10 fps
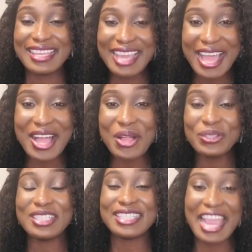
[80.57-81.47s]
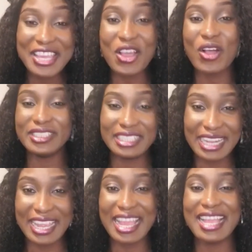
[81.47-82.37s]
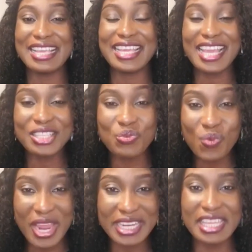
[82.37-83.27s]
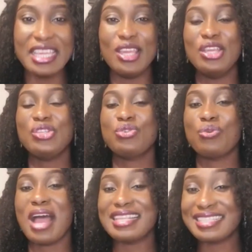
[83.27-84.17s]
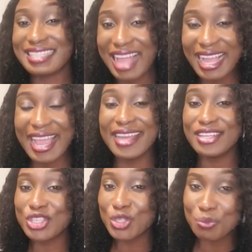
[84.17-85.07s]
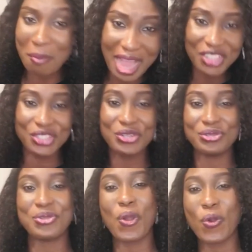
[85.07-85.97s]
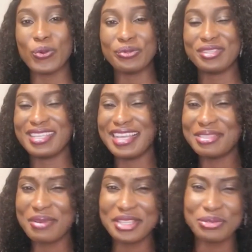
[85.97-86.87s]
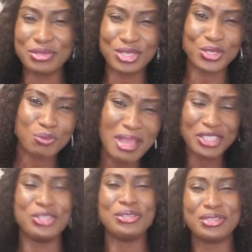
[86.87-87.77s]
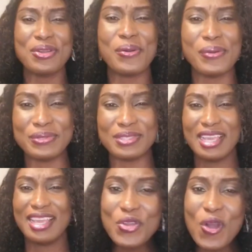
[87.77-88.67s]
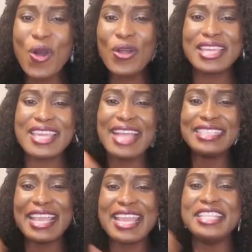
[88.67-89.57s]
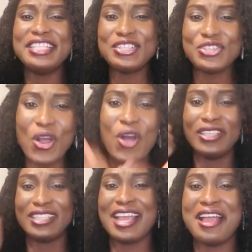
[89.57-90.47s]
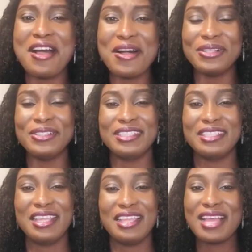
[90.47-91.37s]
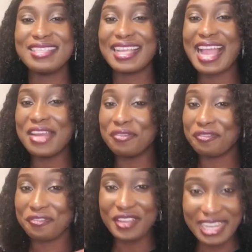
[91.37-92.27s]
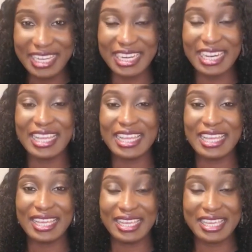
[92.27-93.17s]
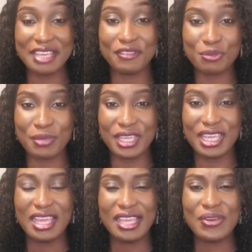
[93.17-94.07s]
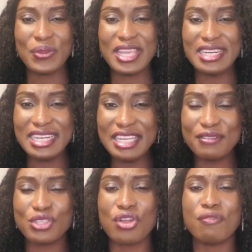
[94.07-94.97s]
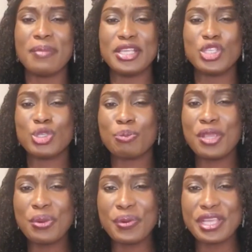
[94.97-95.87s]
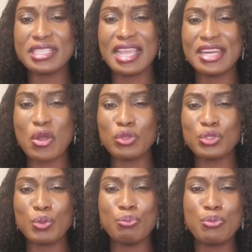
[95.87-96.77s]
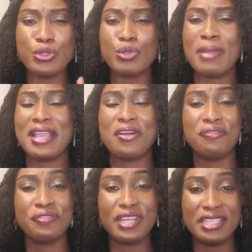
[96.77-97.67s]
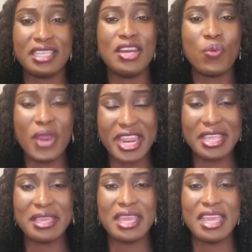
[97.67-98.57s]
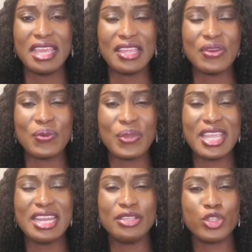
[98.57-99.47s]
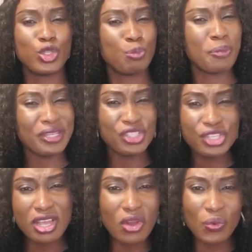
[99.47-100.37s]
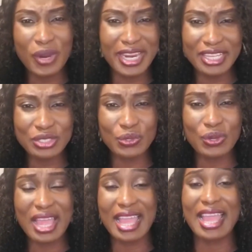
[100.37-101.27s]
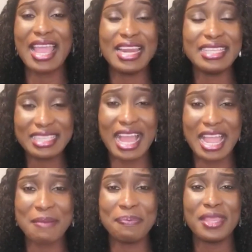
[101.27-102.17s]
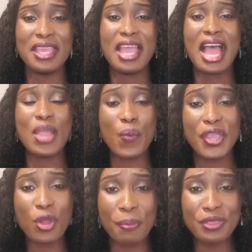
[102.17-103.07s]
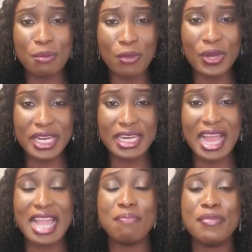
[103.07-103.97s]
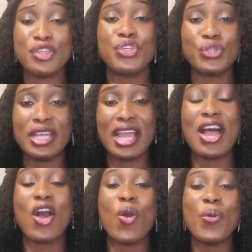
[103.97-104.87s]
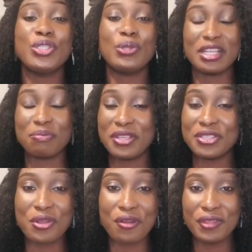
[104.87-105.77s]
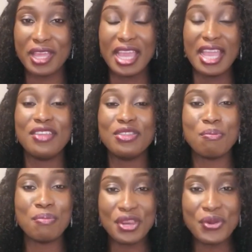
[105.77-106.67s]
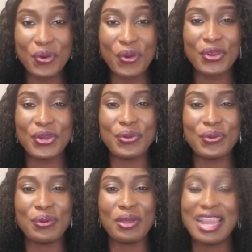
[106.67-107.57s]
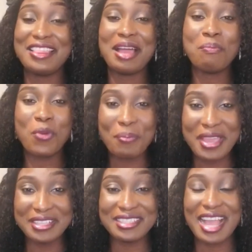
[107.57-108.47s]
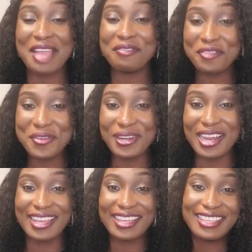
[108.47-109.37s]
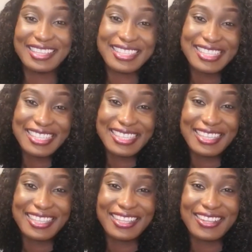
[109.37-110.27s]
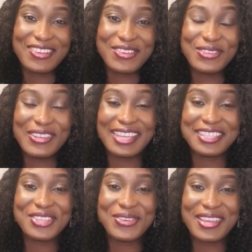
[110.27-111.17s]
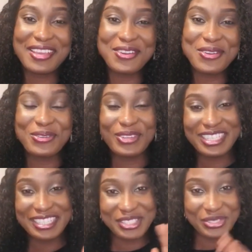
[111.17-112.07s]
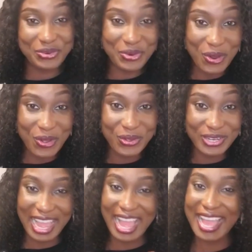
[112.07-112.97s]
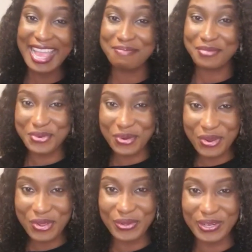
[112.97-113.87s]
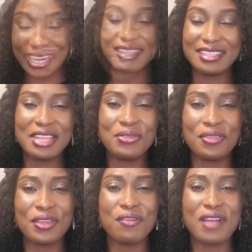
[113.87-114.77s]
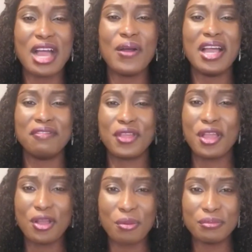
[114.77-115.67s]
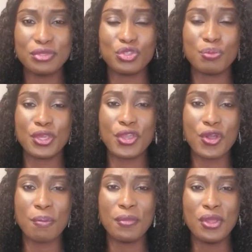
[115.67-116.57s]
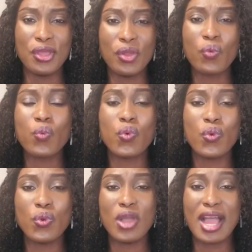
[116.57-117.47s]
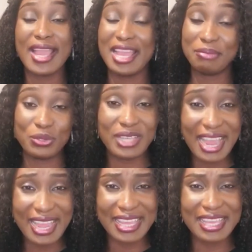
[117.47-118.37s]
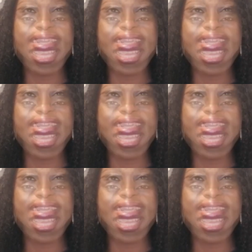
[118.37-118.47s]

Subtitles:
Girl, take on the day and get ready to attack and smash those goals. Get ready to smash those goals. Go get it done, girl. That's the kind of feeling it gives me. You know, it lifts up my spirit and also boosts my confidence in a way, you know, in a special way. So anytime I wake up in the morning, I make sure that I always look at myself in the mirror, you know, and at that moment I feel like, oh, look at you, girl. She's grown. I am grown. And I start to think of how I've come to become who I am today.